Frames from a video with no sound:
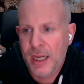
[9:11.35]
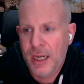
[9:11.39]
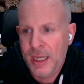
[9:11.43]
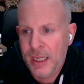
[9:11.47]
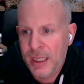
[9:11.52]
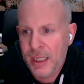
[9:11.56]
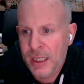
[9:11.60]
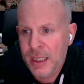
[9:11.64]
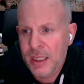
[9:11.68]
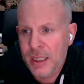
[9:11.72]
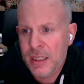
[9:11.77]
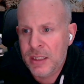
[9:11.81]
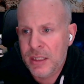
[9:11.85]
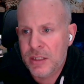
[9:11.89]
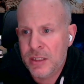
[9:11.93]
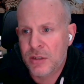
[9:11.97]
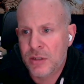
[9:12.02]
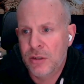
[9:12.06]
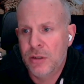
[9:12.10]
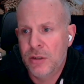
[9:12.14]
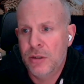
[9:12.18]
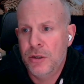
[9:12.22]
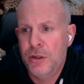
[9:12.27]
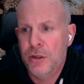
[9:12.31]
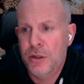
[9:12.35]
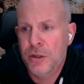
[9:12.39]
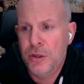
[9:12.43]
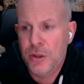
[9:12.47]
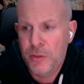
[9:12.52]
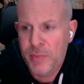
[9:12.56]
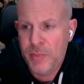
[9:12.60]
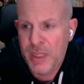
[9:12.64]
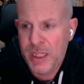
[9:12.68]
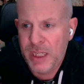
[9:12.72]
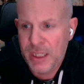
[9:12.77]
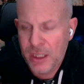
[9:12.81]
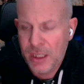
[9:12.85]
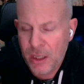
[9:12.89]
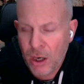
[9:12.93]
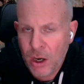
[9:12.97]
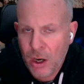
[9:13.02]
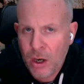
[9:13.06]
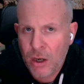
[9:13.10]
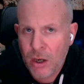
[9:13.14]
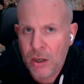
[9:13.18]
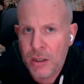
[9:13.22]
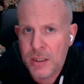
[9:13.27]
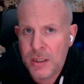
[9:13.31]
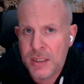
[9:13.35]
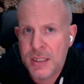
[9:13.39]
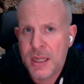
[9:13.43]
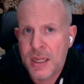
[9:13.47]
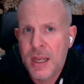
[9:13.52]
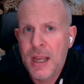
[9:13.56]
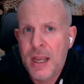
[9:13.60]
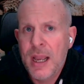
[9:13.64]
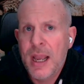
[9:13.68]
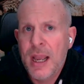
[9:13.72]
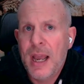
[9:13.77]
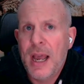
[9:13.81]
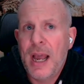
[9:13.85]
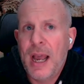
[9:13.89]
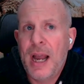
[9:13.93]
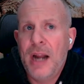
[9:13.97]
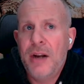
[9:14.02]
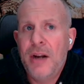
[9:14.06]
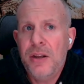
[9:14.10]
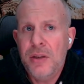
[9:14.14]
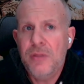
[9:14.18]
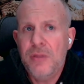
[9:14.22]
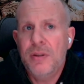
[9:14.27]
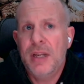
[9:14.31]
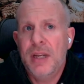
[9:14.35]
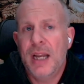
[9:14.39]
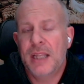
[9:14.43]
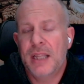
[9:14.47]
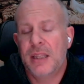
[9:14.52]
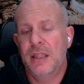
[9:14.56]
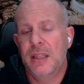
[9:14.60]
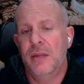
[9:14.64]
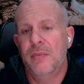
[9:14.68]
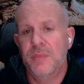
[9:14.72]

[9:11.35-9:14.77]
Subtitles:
AEs or new BDRs, how do you get them